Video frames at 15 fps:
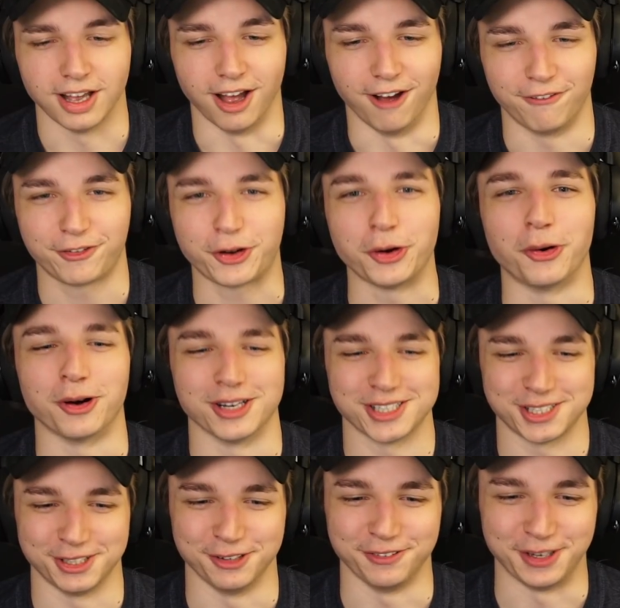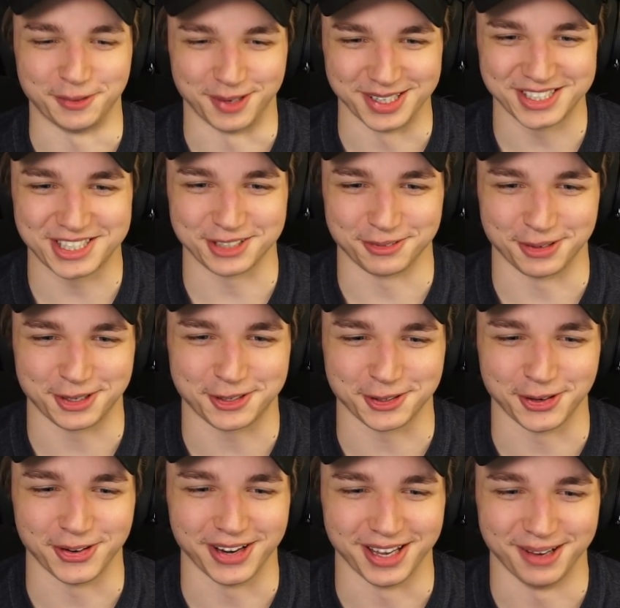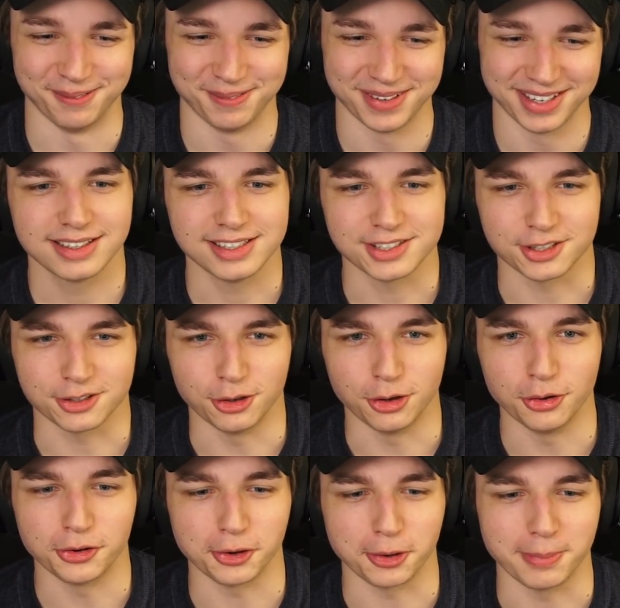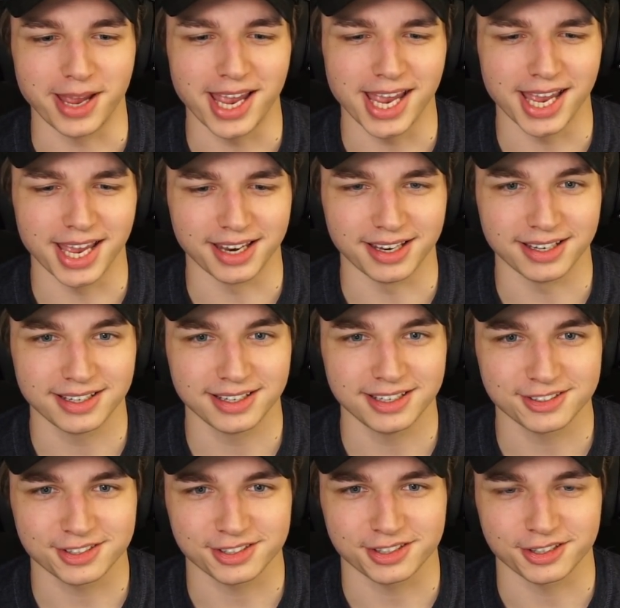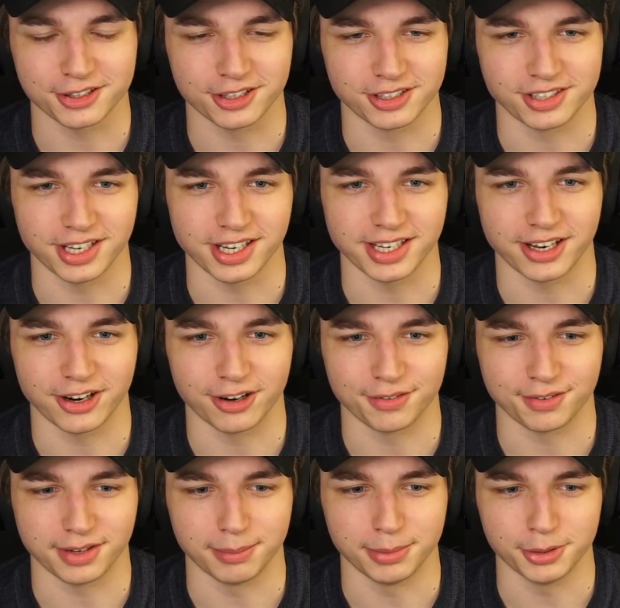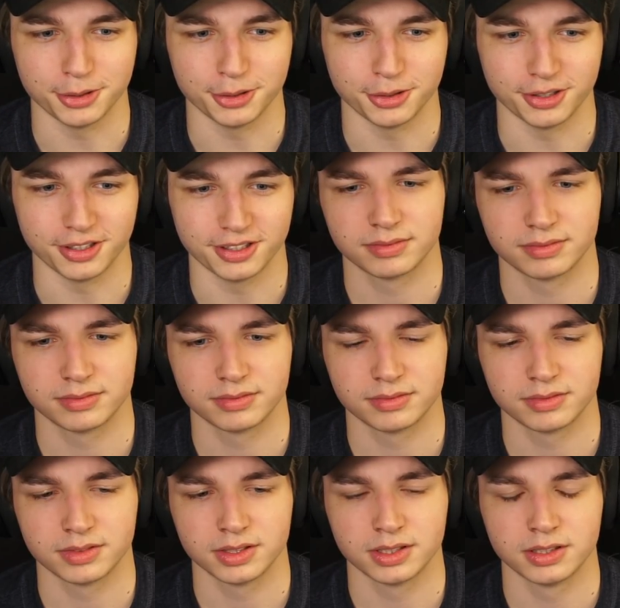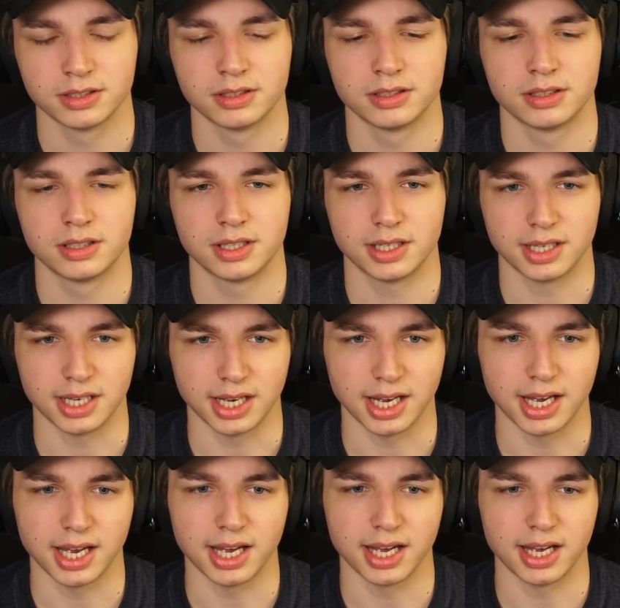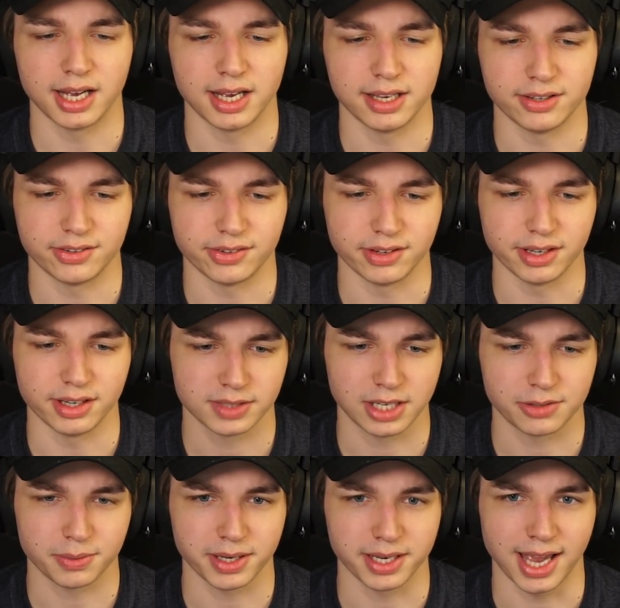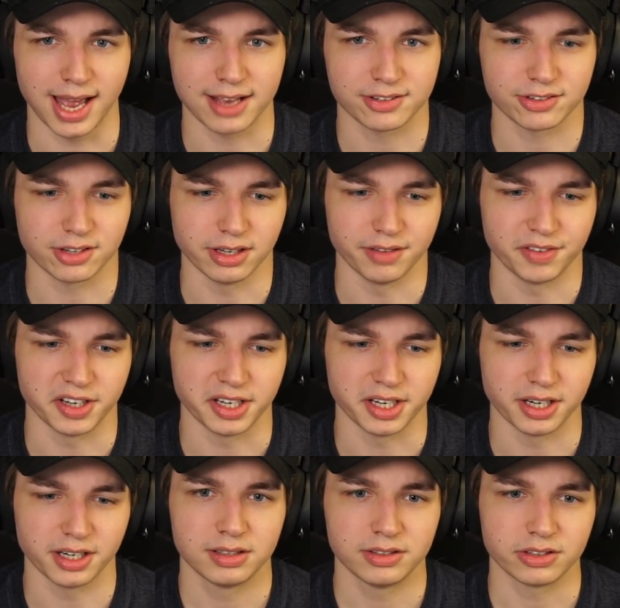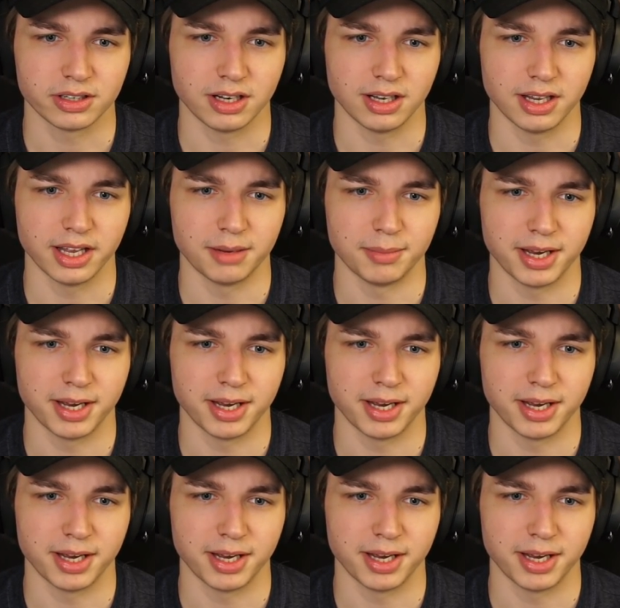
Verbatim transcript: Of course Luffy wants to recruit him. He's an older man. He's just here to take care of Laboon. Ah, I see. That's why he has to live in here. He's gonna let him